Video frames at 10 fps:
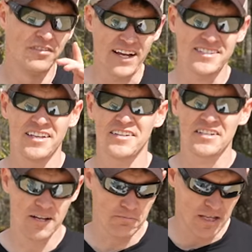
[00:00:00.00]
Next thing is
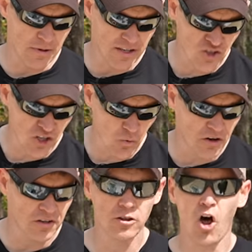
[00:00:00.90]
gonna be making sure you're
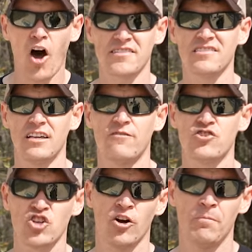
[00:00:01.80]
wearing a long sleeve
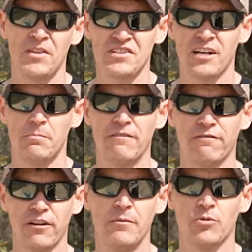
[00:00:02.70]
shirt that's gonna be
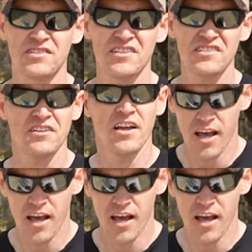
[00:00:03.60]
flame resistant,